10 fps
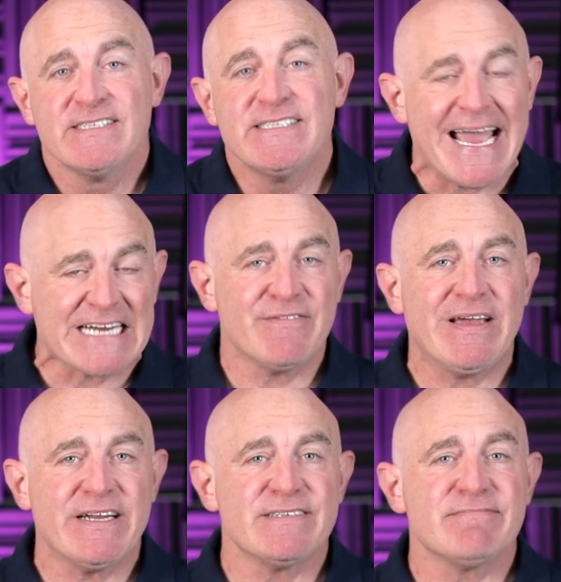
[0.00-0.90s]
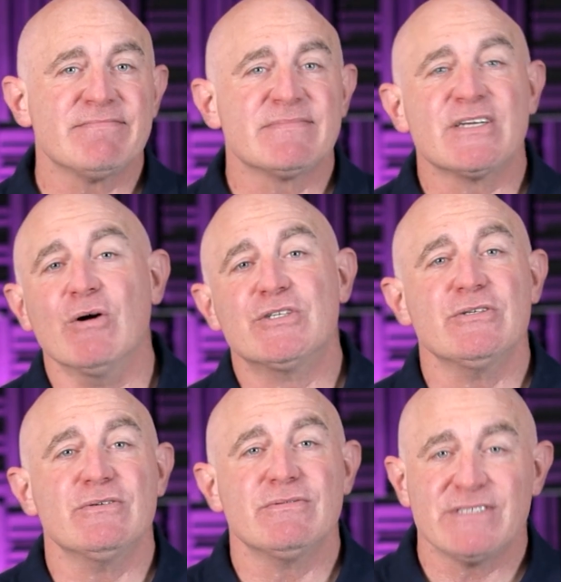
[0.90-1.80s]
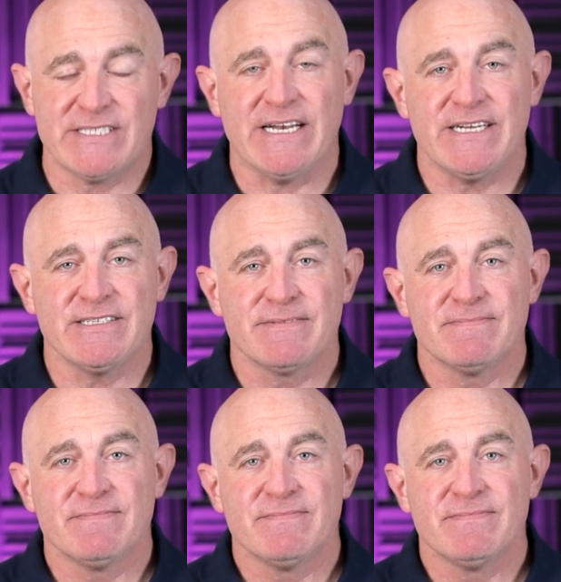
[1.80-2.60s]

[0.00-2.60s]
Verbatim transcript: To activate it, go to Settings,